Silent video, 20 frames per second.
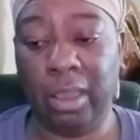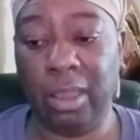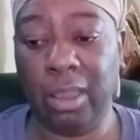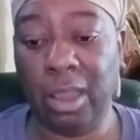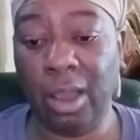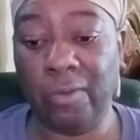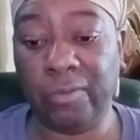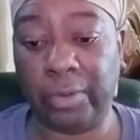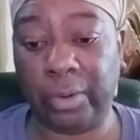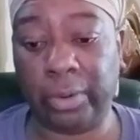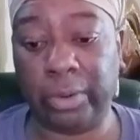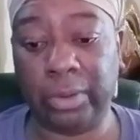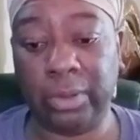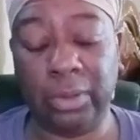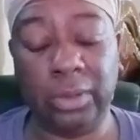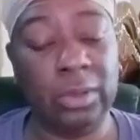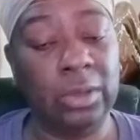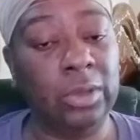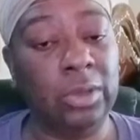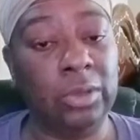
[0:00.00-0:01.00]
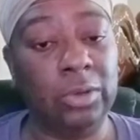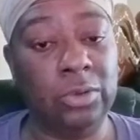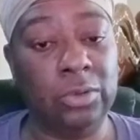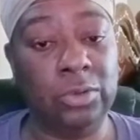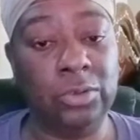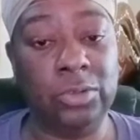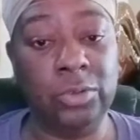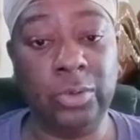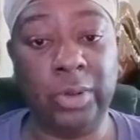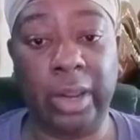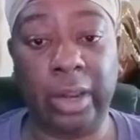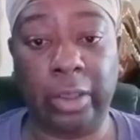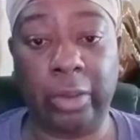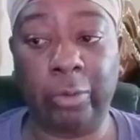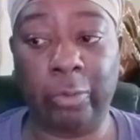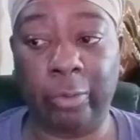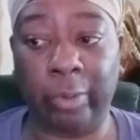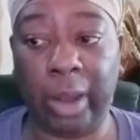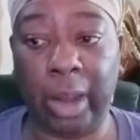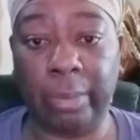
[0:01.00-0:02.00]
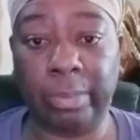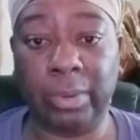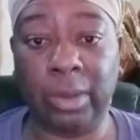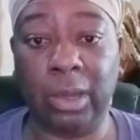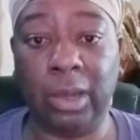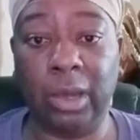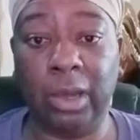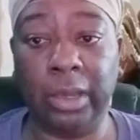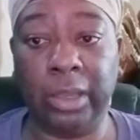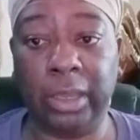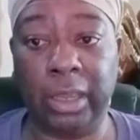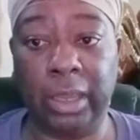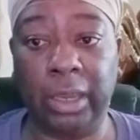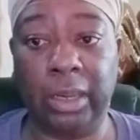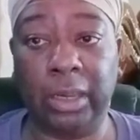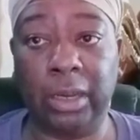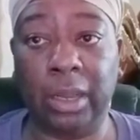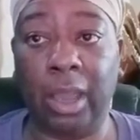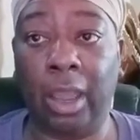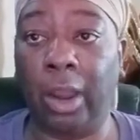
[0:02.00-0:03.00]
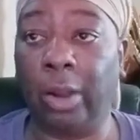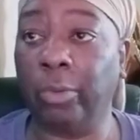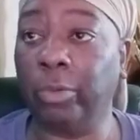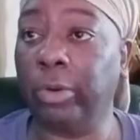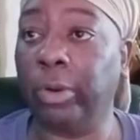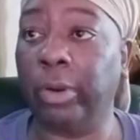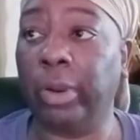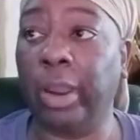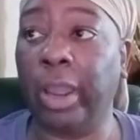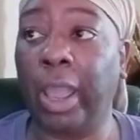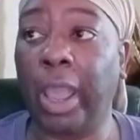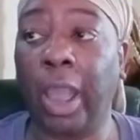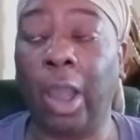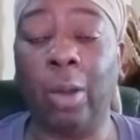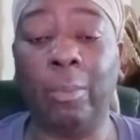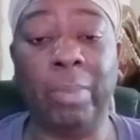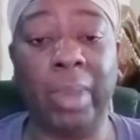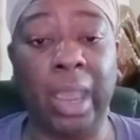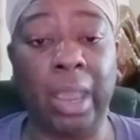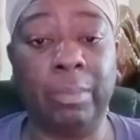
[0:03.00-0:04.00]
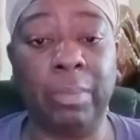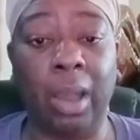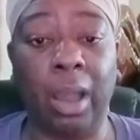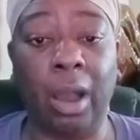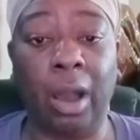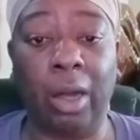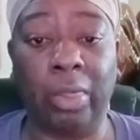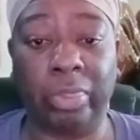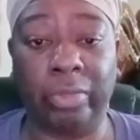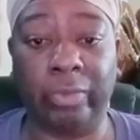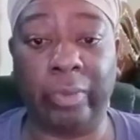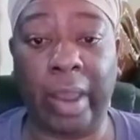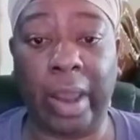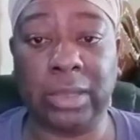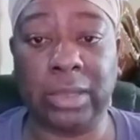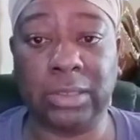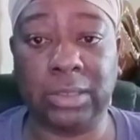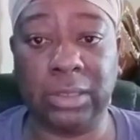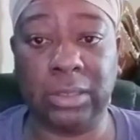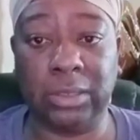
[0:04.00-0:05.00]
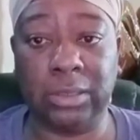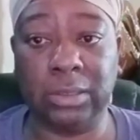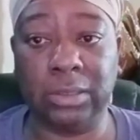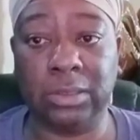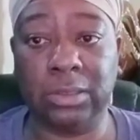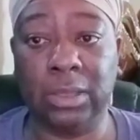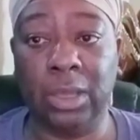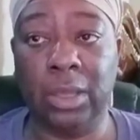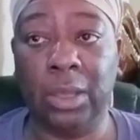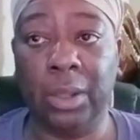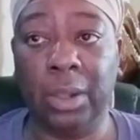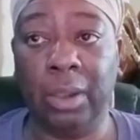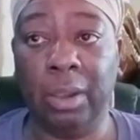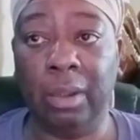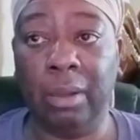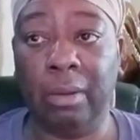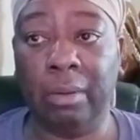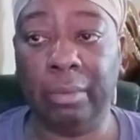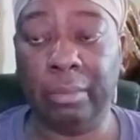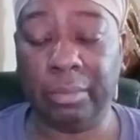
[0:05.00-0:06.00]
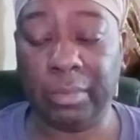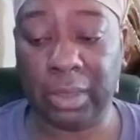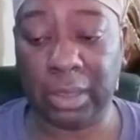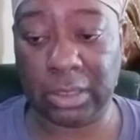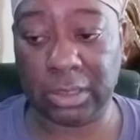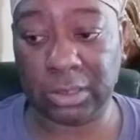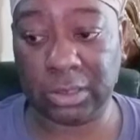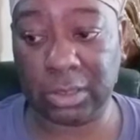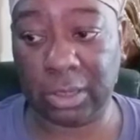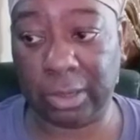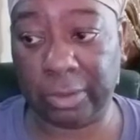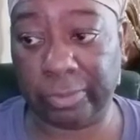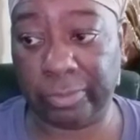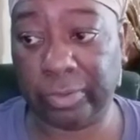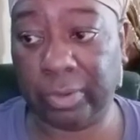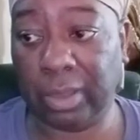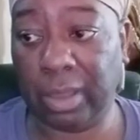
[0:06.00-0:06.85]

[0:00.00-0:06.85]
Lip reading: ever do that crap again. I don't care how bad my arthritis is and stuff.